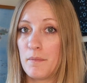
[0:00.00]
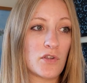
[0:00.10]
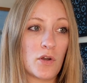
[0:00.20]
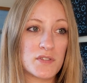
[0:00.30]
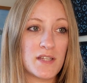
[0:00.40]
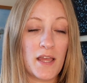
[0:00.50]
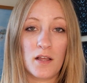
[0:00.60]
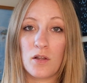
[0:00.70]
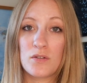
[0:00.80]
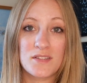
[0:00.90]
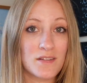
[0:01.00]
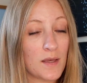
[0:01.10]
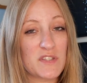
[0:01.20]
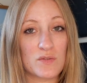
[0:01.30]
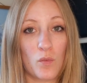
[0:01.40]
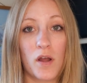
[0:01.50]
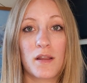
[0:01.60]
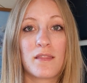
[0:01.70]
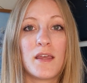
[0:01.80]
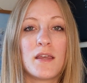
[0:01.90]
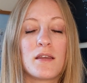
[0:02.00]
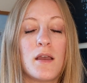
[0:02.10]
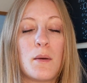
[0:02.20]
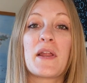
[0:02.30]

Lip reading: So staying close to them is one thing,